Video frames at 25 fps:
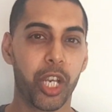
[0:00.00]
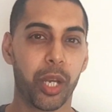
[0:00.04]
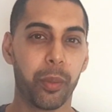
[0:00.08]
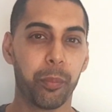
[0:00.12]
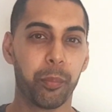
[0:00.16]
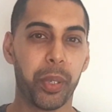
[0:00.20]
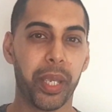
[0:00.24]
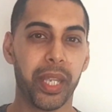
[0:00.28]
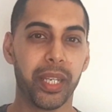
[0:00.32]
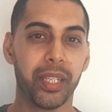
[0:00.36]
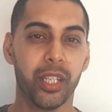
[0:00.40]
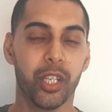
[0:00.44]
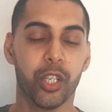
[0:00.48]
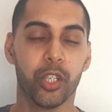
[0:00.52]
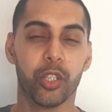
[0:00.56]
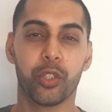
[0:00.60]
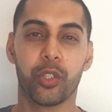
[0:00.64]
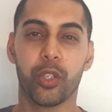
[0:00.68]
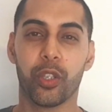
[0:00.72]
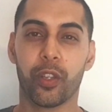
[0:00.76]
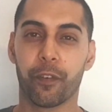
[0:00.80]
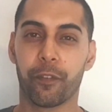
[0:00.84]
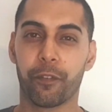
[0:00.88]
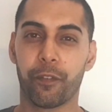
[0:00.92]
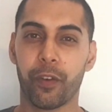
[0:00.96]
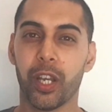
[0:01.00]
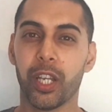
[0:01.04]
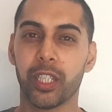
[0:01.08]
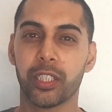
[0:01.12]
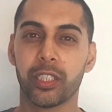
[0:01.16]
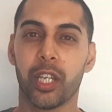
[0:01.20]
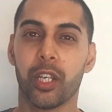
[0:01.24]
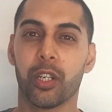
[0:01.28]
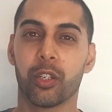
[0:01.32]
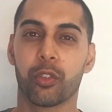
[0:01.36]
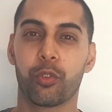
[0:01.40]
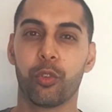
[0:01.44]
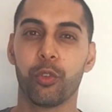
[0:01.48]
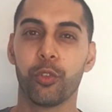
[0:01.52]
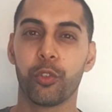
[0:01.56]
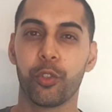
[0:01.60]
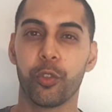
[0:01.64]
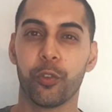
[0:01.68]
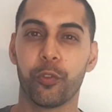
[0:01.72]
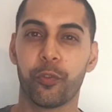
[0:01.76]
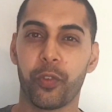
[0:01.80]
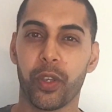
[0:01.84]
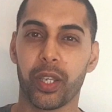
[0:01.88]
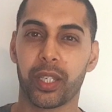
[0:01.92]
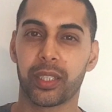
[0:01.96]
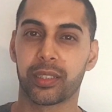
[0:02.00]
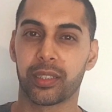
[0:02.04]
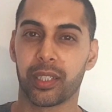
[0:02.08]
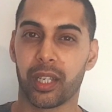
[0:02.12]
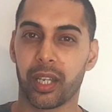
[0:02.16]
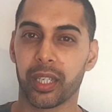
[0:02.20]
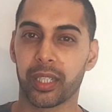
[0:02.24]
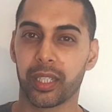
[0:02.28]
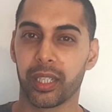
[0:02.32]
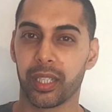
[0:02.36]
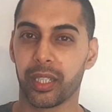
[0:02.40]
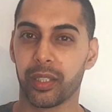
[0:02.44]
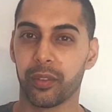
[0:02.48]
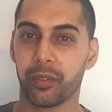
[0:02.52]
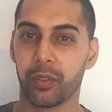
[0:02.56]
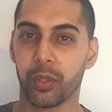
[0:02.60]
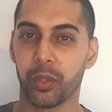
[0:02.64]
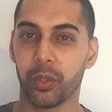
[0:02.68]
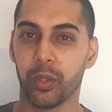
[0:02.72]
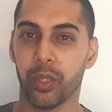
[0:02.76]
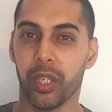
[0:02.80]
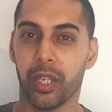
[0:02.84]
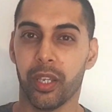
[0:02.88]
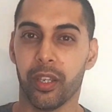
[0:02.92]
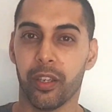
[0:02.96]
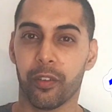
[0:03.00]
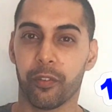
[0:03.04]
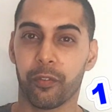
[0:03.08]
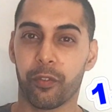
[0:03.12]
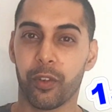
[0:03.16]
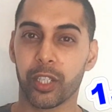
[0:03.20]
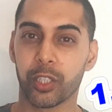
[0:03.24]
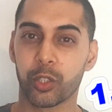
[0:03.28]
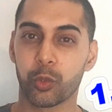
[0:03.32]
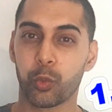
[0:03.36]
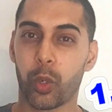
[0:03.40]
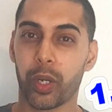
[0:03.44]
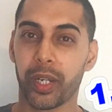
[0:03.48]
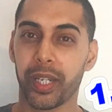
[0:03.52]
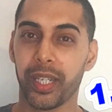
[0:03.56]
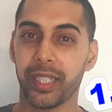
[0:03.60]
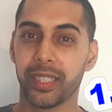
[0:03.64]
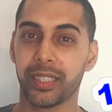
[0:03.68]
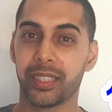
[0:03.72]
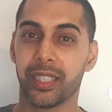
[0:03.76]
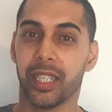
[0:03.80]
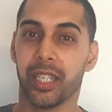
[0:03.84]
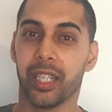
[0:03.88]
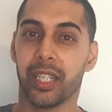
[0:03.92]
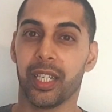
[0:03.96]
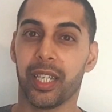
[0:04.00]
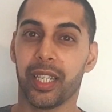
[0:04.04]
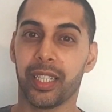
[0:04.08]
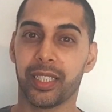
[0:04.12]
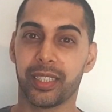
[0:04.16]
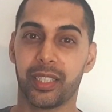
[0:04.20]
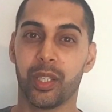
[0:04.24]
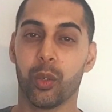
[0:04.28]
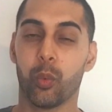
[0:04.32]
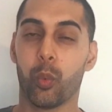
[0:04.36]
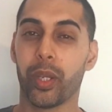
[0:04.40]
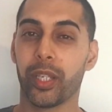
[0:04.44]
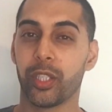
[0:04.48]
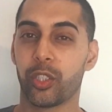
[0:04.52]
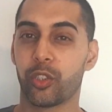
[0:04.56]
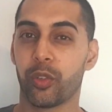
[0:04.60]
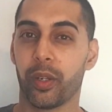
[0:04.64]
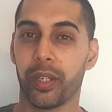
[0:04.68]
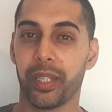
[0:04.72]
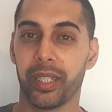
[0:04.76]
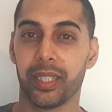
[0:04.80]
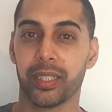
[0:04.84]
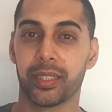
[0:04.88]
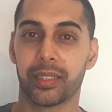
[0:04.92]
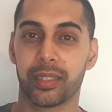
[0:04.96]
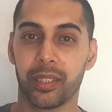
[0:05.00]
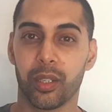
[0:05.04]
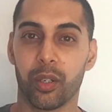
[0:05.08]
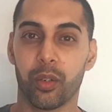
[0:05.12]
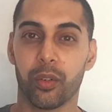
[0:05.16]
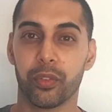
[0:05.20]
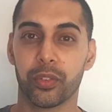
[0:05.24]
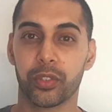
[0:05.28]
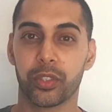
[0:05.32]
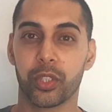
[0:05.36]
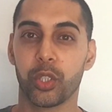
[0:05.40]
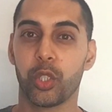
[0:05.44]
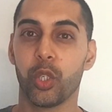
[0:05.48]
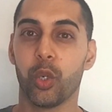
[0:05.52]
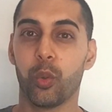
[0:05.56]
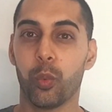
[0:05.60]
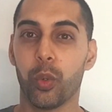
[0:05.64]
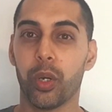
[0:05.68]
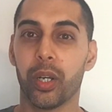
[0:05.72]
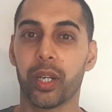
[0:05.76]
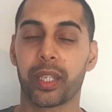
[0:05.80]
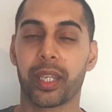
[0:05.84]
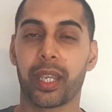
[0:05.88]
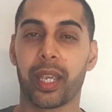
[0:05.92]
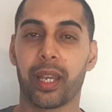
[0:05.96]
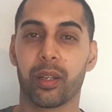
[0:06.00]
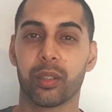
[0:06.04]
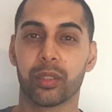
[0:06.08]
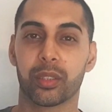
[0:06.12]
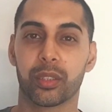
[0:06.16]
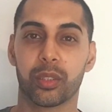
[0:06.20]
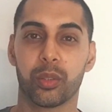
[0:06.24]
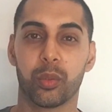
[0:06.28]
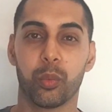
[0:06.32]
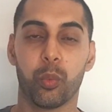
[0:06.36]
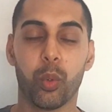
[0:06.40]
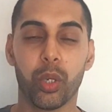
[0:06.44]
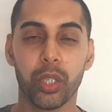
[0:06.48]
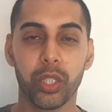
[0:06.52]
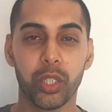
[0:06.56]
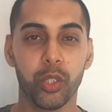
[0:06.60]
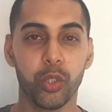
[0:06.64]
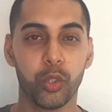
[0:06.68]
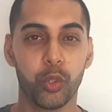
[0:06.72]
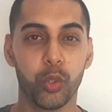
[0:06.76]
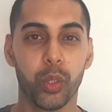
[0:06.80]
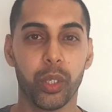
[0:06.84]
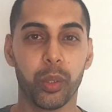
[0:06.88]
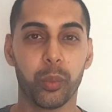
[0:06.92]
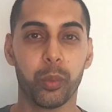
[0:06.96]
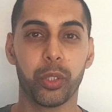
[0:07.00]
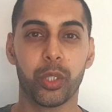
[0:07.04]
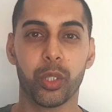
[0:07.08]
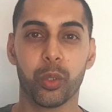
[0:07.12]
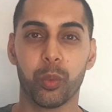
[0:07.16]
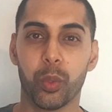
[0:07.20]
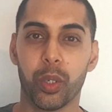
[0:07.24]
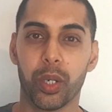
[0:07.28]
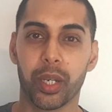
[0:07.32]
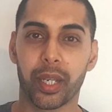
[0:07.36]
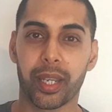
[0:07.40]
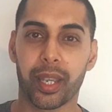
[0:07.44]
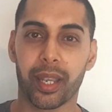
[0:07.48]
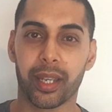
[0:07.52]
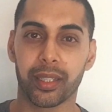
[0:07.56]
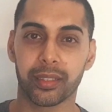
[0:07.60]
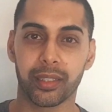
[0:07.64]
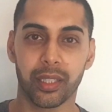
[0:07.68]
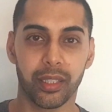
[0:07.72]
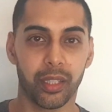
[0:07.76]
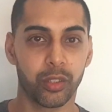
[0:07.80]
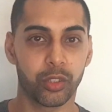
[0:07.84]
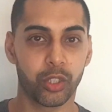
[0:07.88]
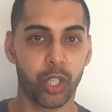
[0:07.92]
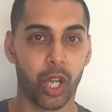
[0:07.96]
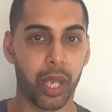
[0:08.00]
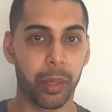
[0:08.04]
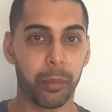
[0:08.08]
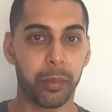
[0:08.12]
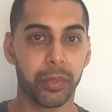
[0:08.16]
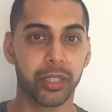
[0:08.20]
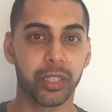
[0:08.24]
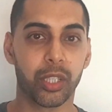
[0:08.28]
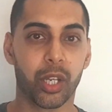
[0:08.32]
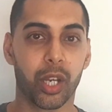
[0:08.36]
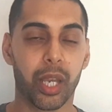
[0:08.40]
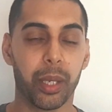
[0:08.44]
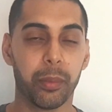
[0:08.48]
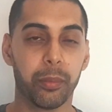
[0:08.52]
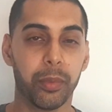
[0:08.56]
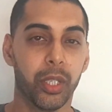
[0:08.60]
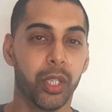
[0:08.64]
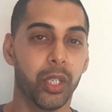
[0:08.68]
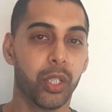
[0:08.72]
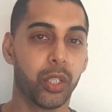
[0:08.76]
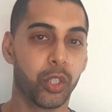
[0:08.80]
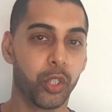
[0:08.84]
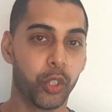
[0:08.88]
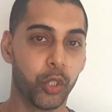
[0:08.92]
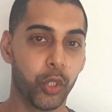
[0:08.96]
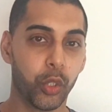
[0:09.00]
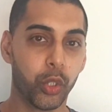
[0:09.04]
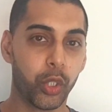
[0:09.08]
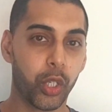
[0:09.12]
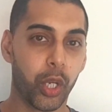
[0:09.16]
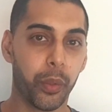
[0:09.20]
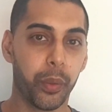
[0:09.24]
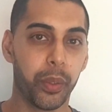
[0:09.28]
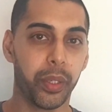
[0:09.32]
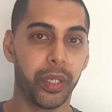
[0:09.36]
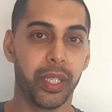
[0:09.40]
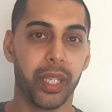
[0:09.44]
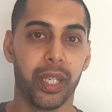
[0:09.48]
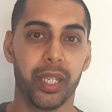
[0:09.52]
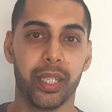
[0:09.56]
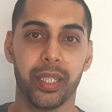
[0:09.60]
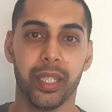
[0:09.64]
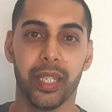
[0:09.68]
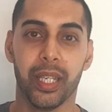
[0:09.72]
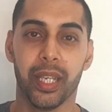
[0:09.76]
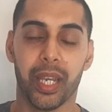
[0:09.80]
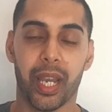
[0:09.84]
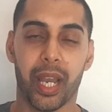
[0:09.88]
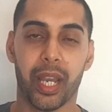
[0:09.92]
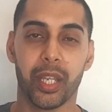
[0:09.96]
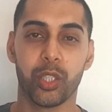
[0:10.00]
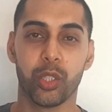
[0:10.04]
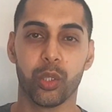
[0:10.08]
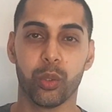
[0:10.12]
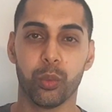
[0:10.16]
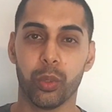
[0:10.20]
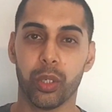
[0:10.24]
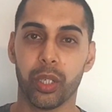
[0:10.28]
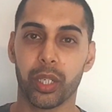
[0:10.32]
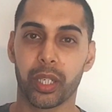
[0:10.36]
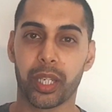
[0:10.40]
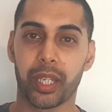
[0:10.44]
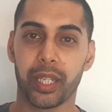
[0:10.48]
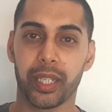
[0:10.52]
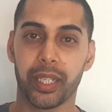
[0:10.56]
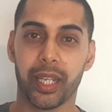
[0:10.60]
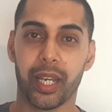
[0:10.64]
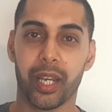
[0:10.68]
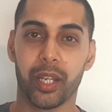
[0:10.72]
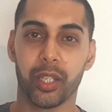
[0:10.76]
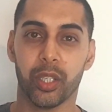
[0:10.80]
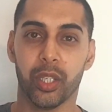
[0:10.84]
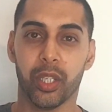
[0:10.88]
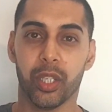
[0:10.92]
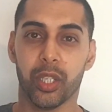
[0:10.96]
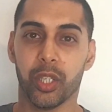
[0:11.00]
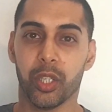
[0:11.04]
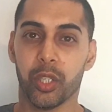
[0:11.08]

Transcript: jump in to the first crucial fix that I can give you. First one is, is the weight training itself. So your workouts, what are you doing with your workouts? I know time and time you're going in and you're working out.